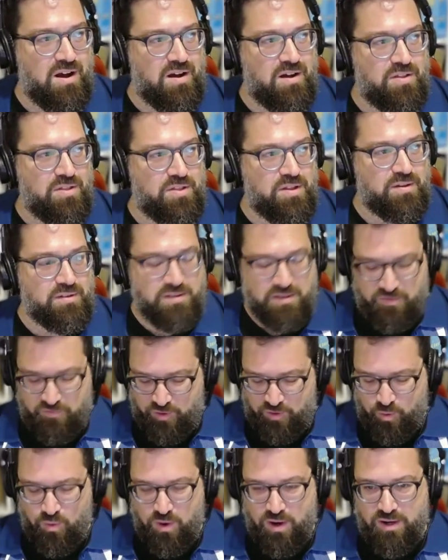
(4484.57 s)
Thanks
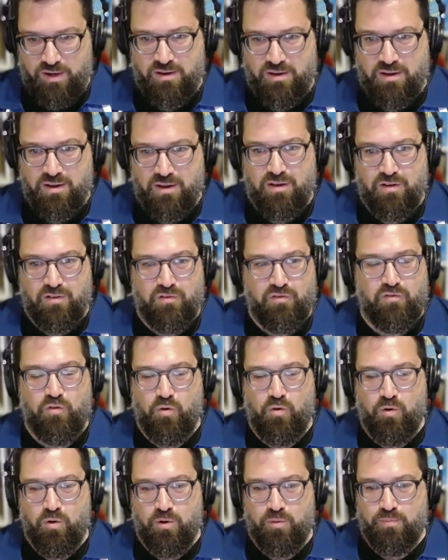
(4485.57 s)
everyone
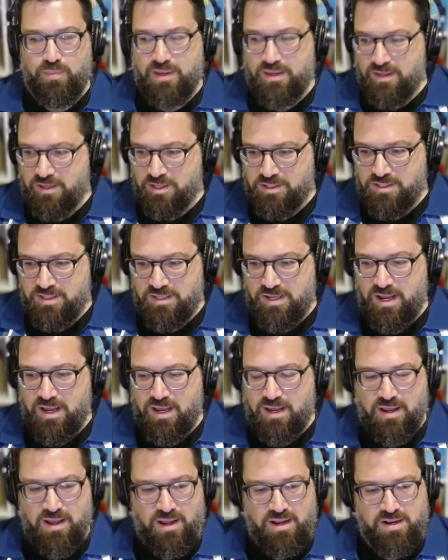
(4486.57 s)
for being here
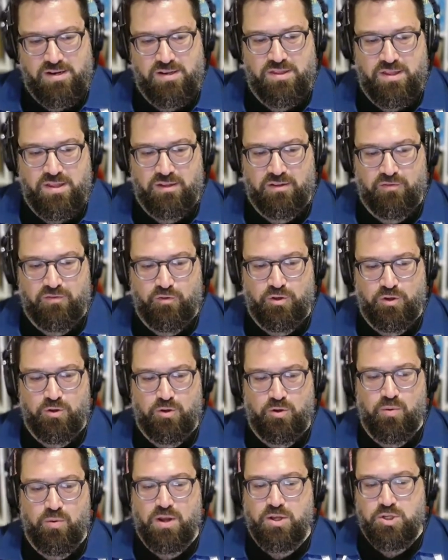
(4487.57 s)
today, and thanks for your
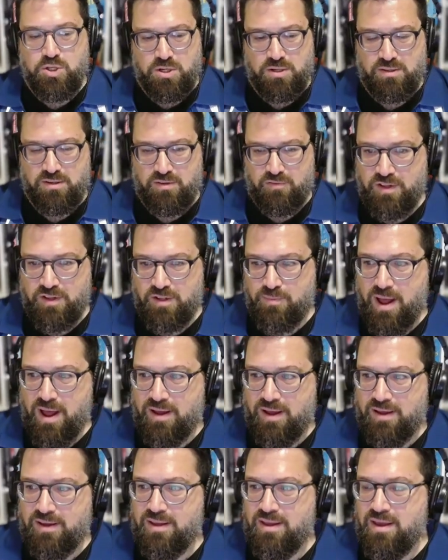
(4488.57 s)
questions and
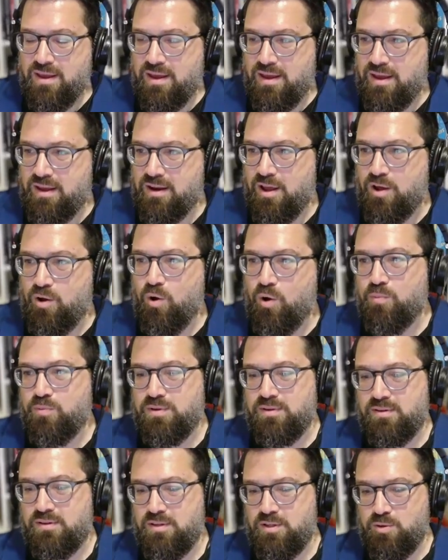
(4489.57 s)
feedback. And I hope
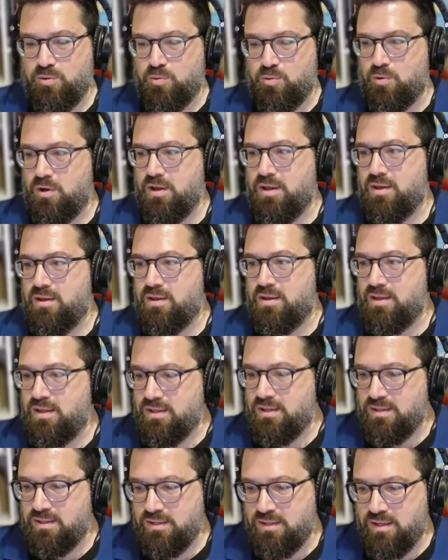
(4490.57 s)
to see you
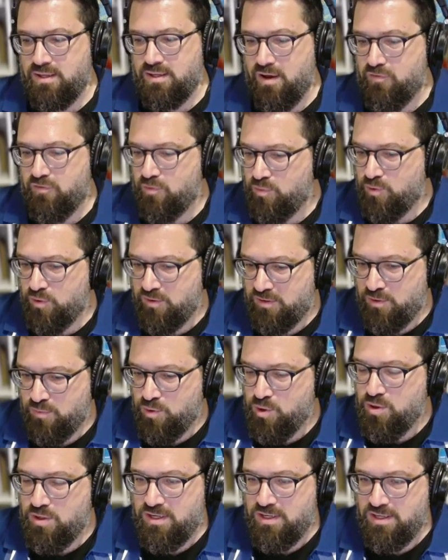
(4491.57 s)
in the Evermuse
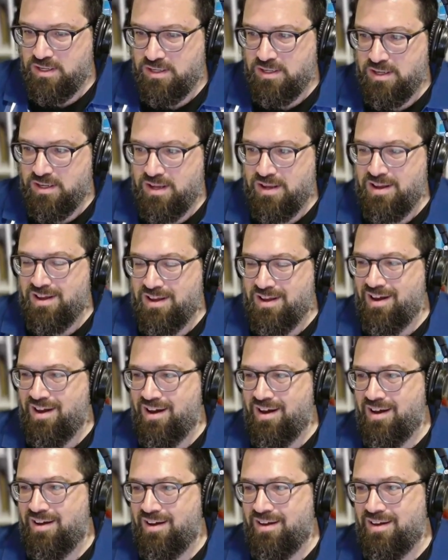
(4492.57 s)
community,
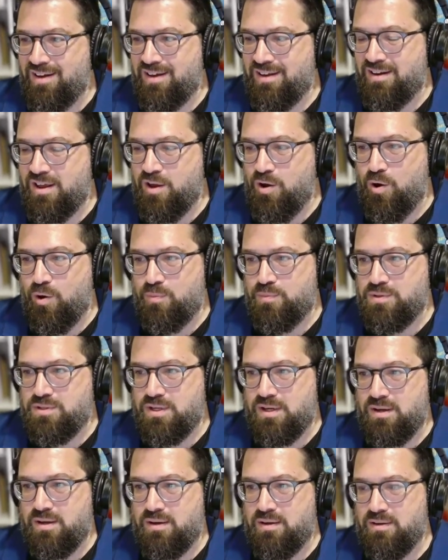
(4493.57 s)
and I hope
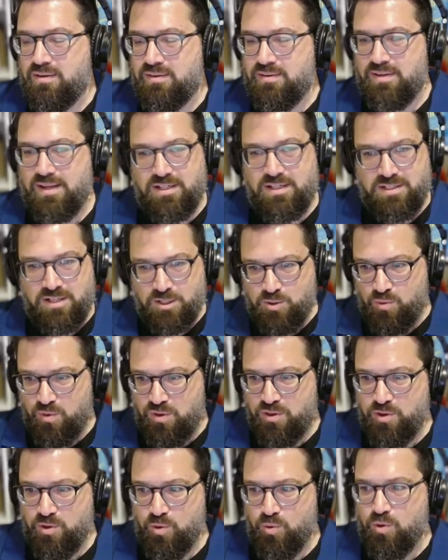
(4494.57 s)
to stay in touch
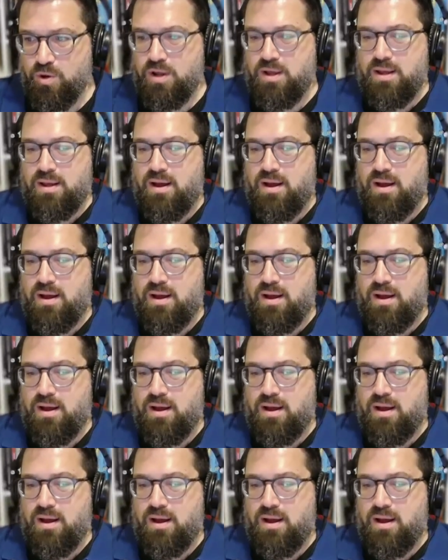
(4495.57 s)
with you.